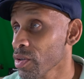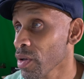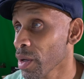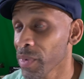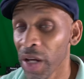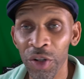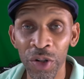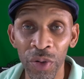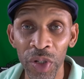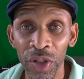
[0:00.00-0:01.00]
so I'm not
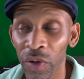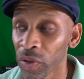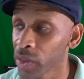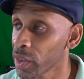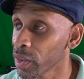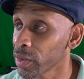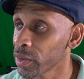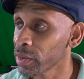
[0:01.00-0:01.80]
sure what's going on.